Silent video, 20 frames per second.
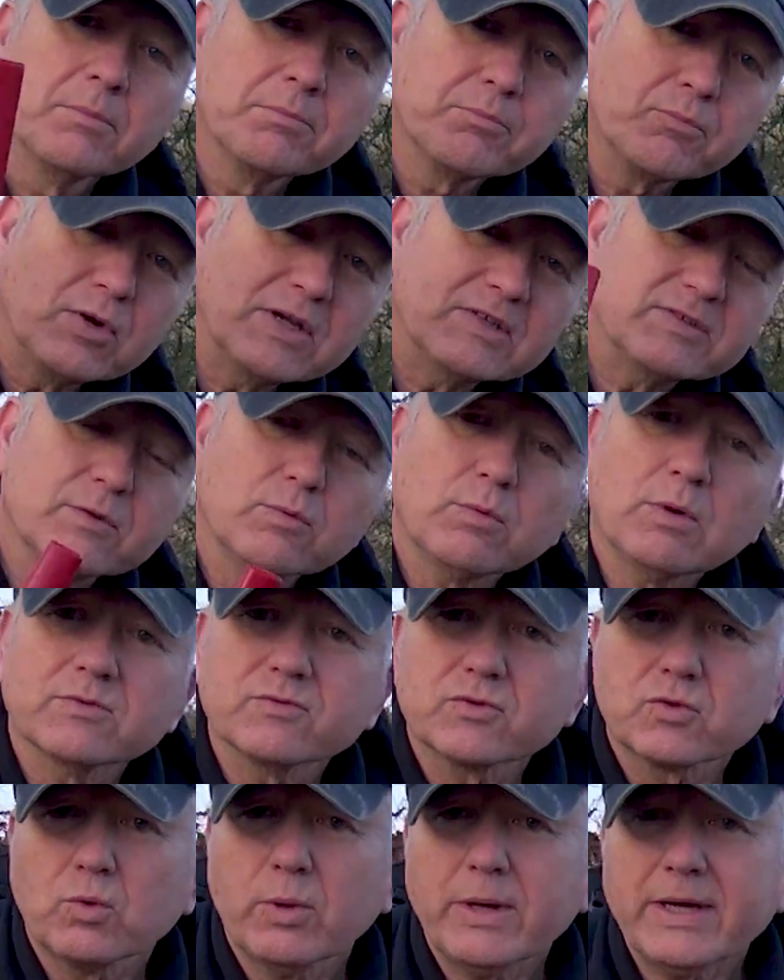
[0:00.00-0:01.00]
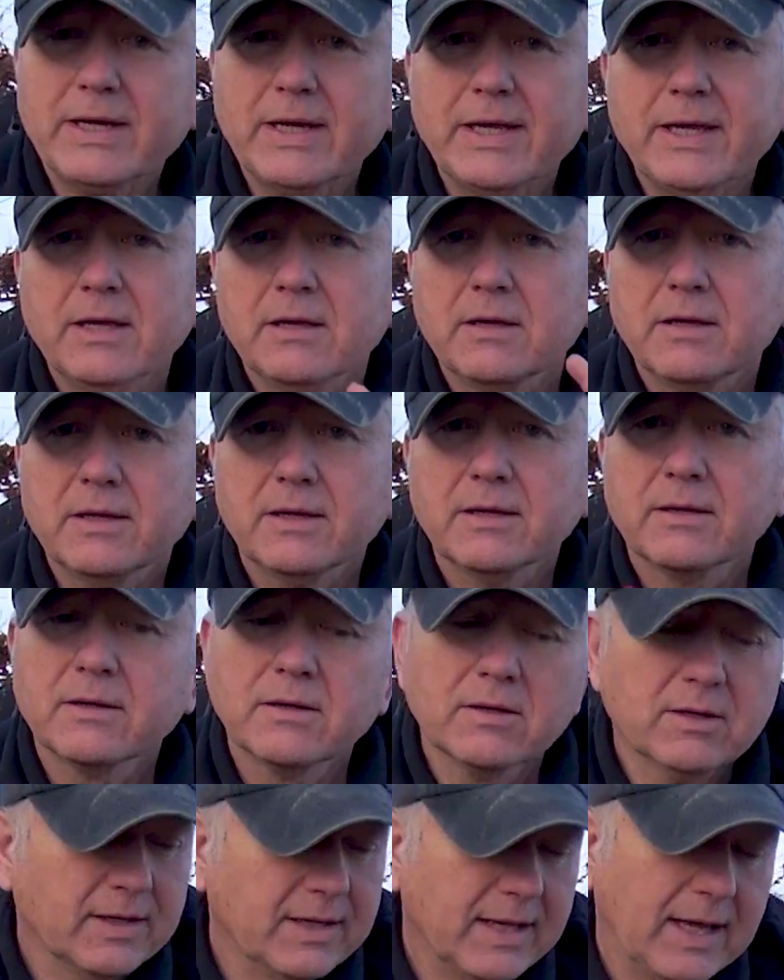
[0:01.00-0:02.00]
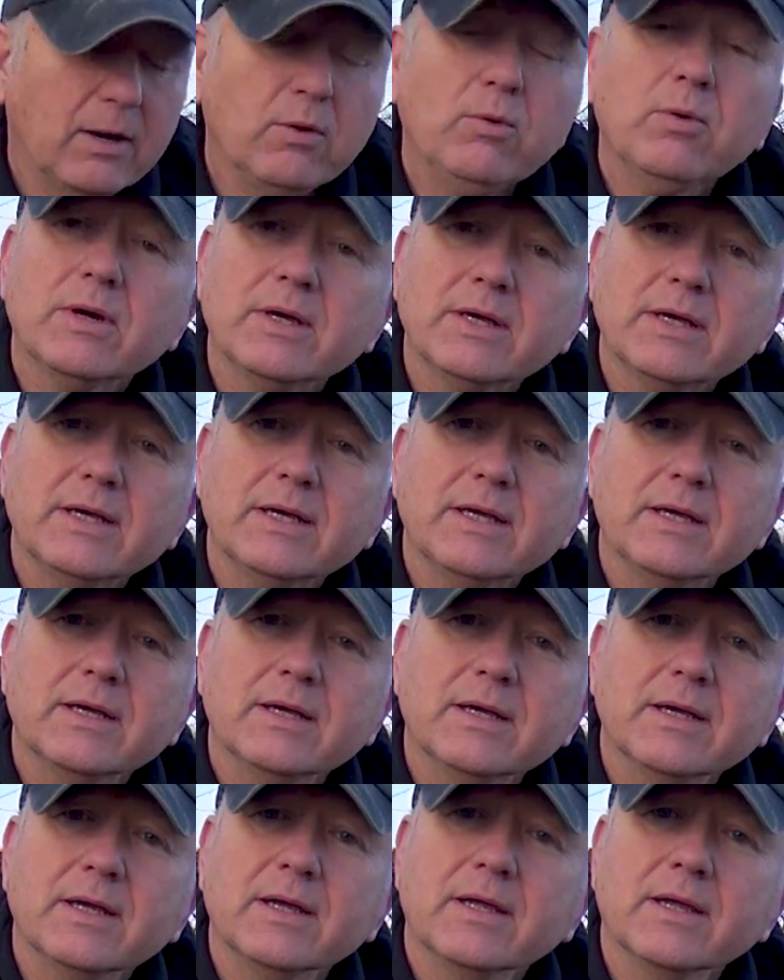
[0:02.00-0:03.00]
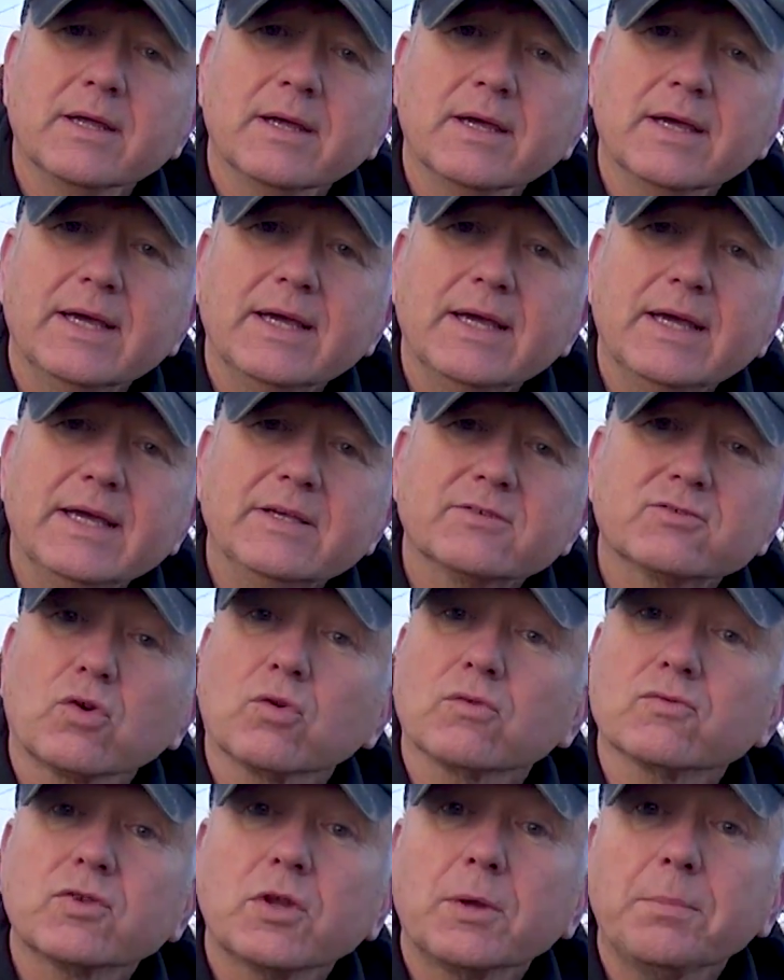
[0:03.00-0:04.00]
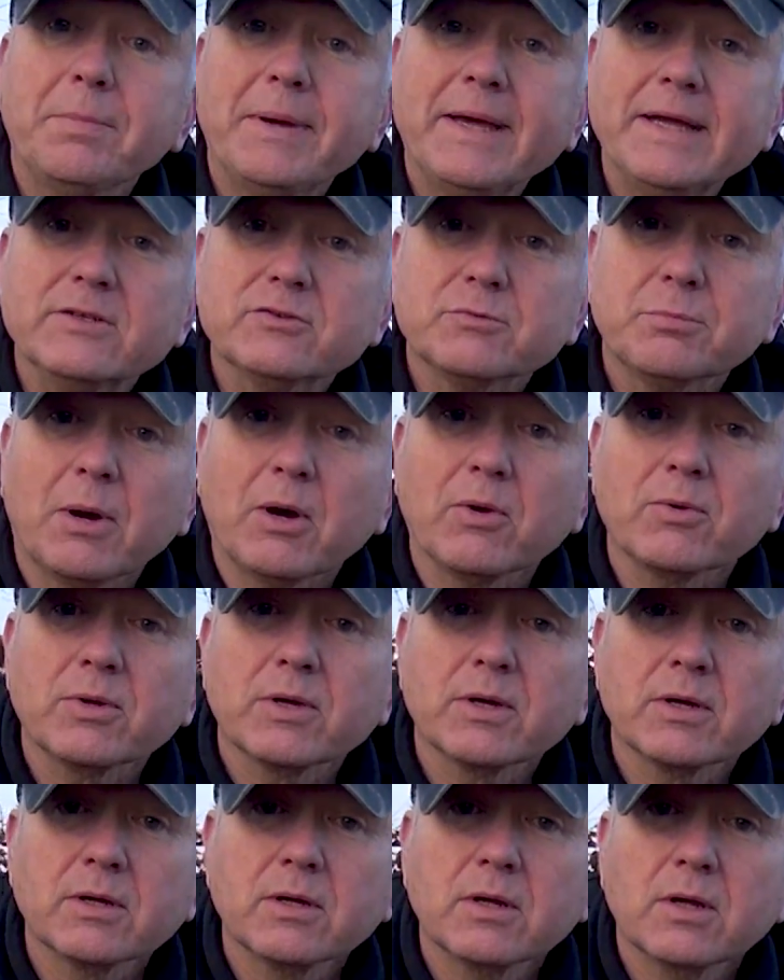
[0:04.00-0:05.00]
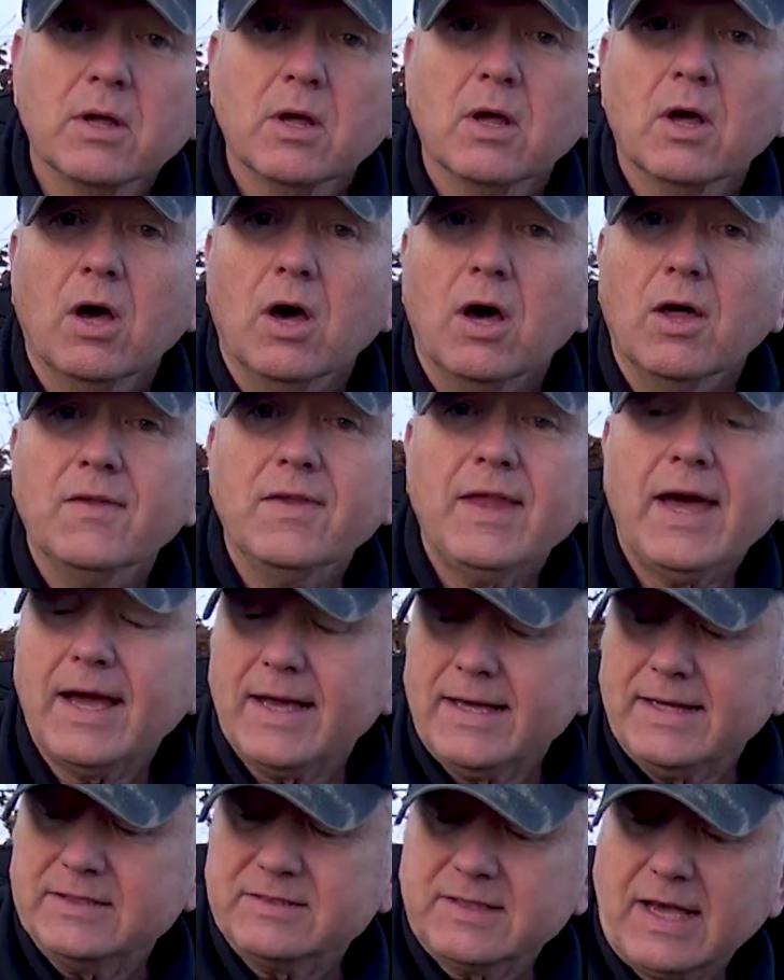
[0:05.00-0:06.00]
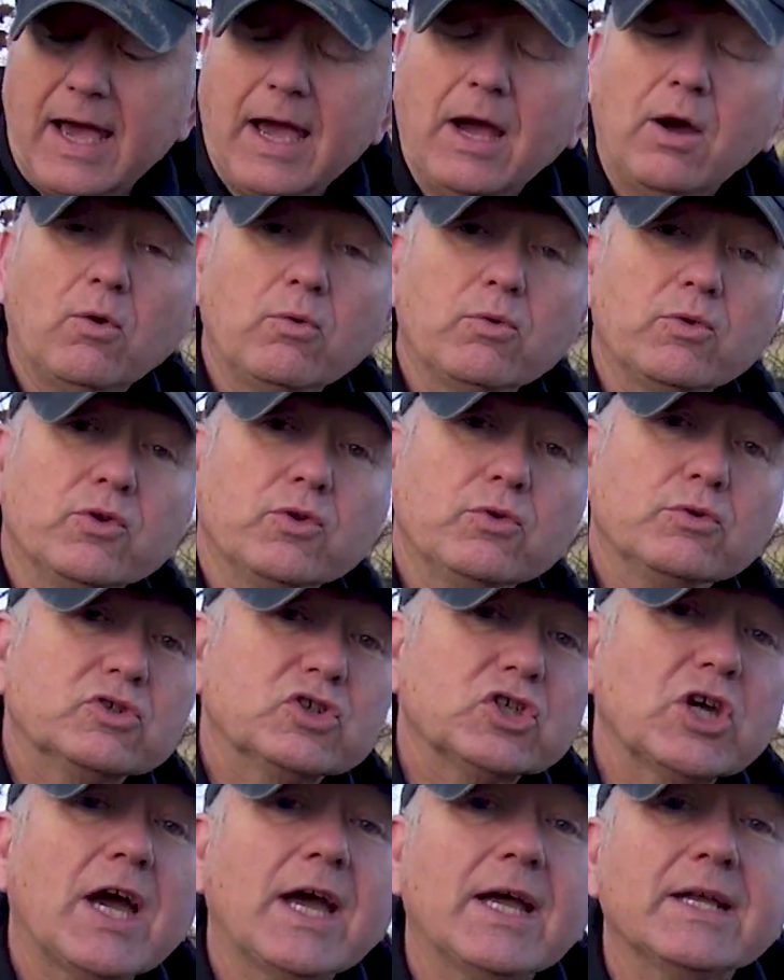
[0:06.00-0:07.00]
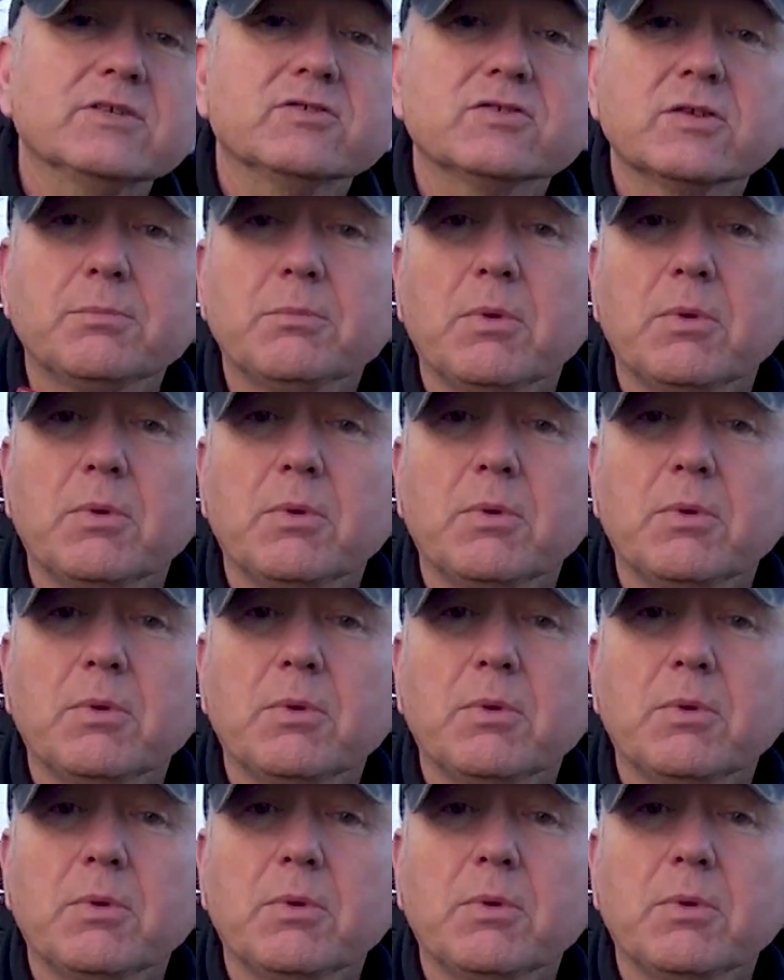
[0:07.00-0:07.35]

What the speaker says: press it once quickly, and now it's gone to the pitch mode. And that is how you change the